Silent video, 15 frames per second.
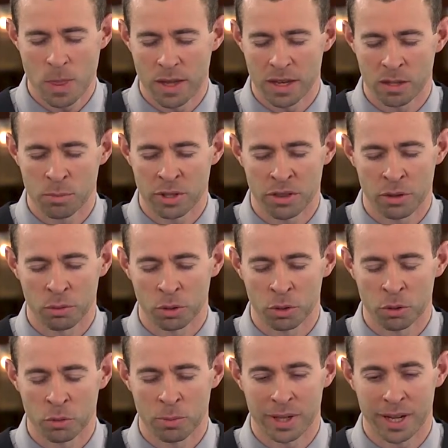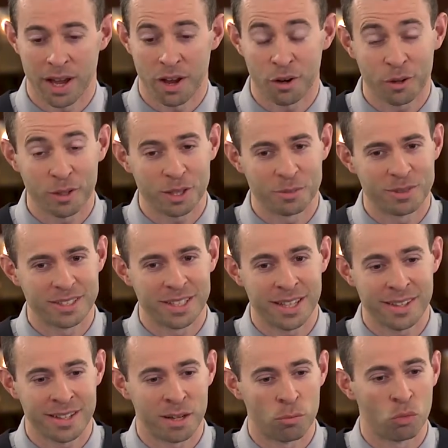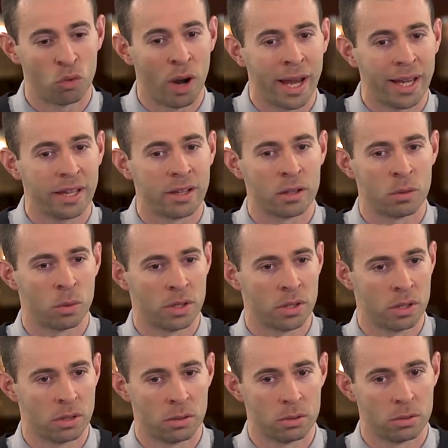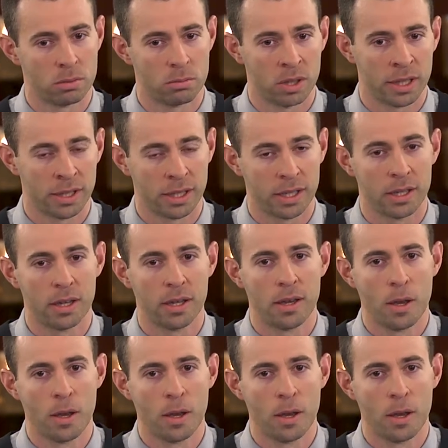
Him in the room, and I heard Him say that, "I'm right here with you, Blake."